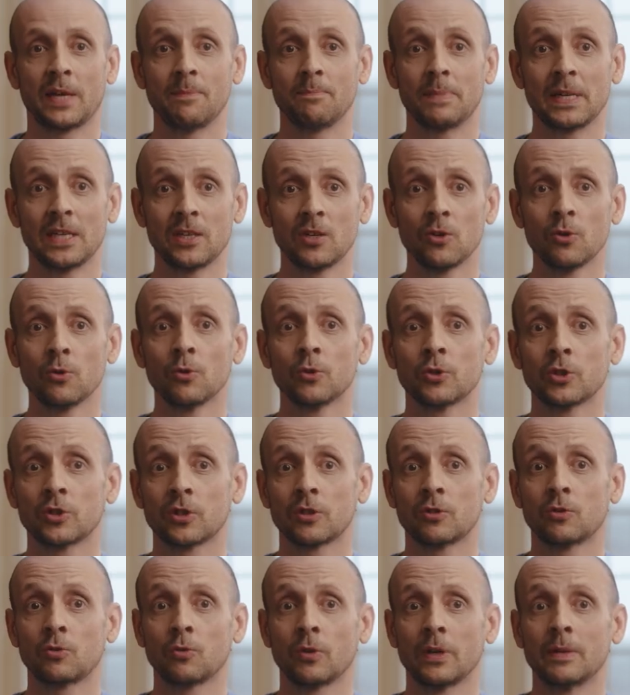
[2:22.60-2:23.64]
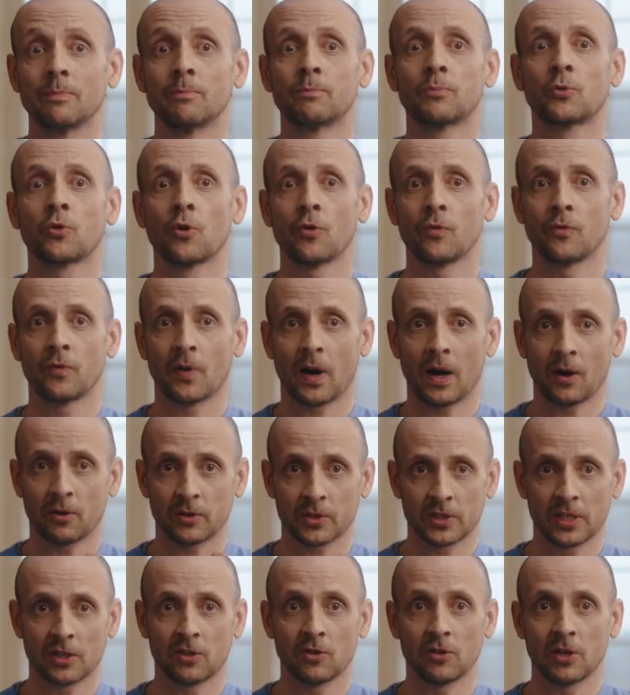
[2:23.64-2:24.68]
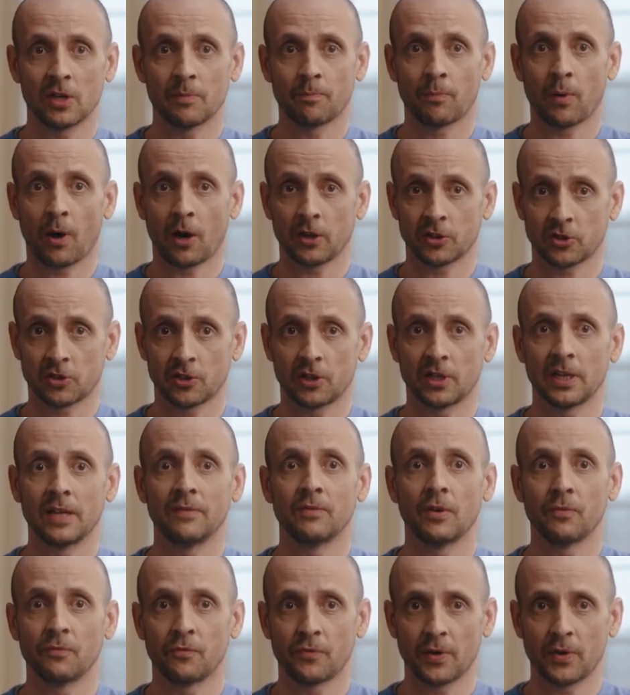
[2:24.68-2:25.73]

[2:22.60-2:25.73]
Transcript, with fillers: can be used to improve our security posture even